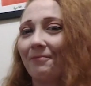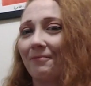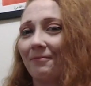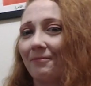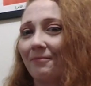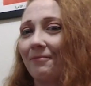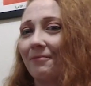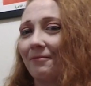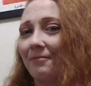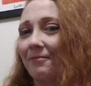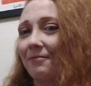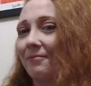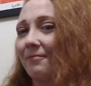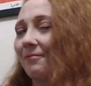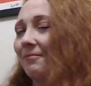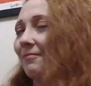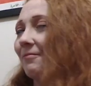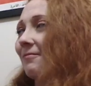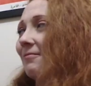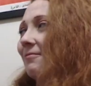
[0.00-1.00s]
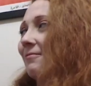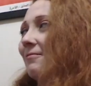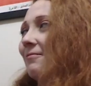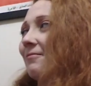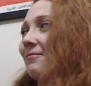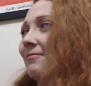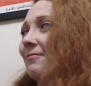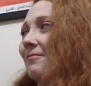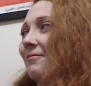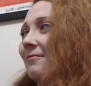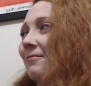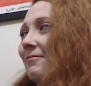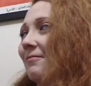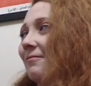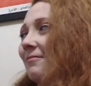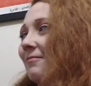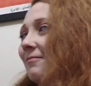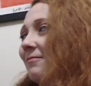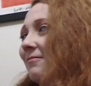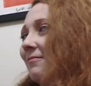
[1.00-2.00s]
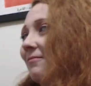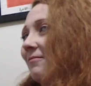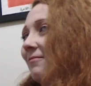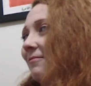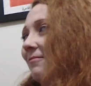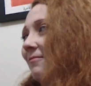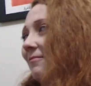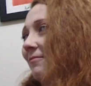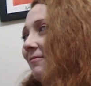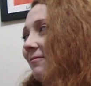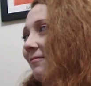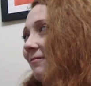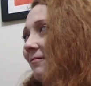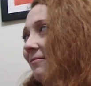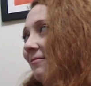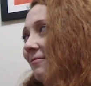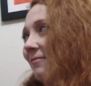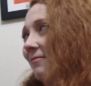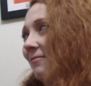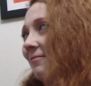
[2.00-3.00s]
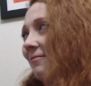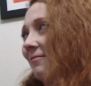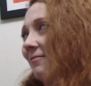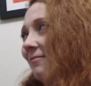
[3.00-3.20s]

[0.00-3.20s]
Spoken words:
The person shown says nothing.